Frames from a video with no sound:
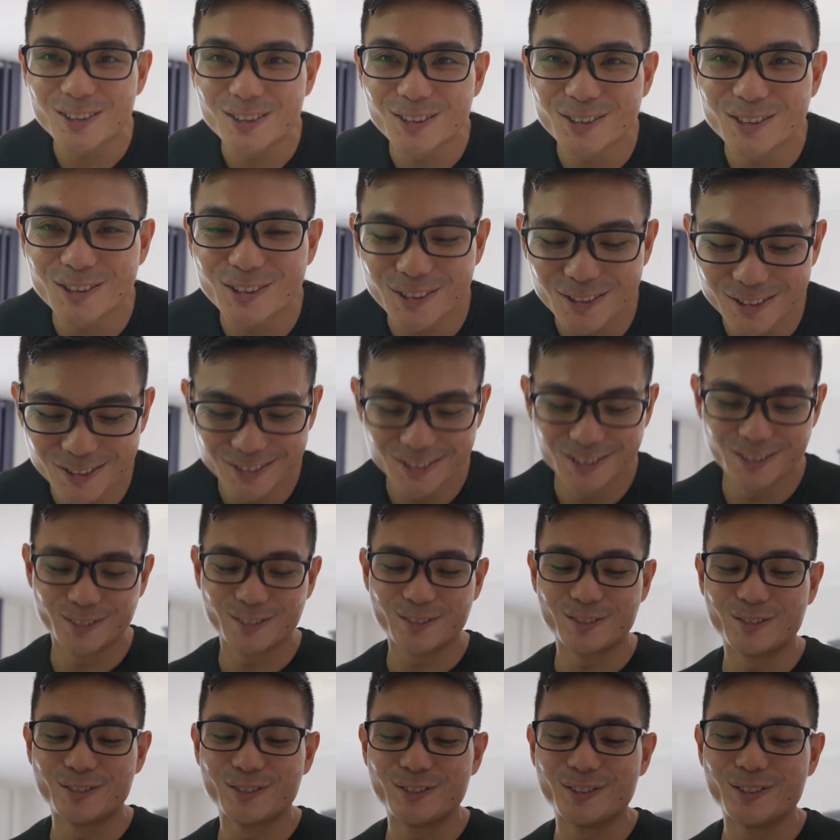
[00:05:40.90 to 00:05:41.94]
good.
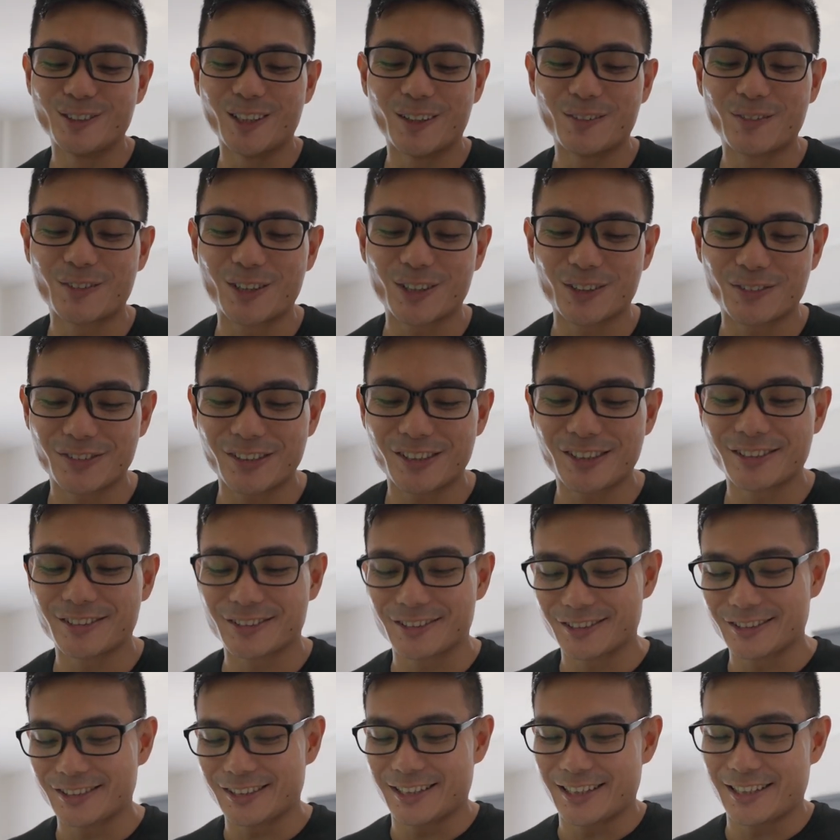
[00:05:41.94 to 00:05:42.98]
Ooh, love coffee.
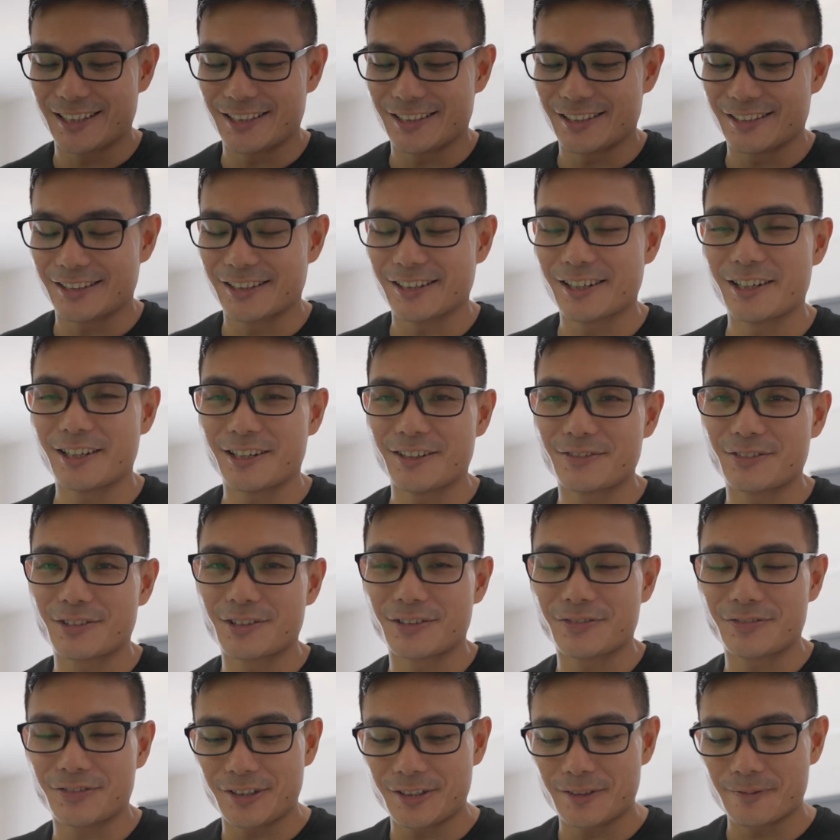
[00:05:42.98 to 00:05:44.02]
Love
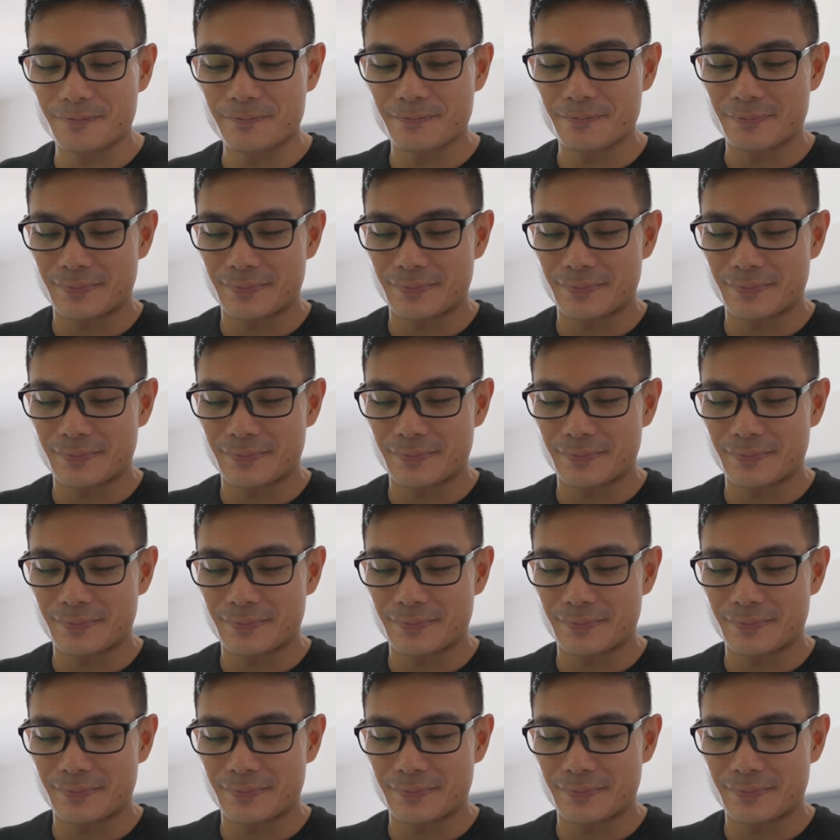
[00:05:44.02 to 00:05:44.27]
coffee.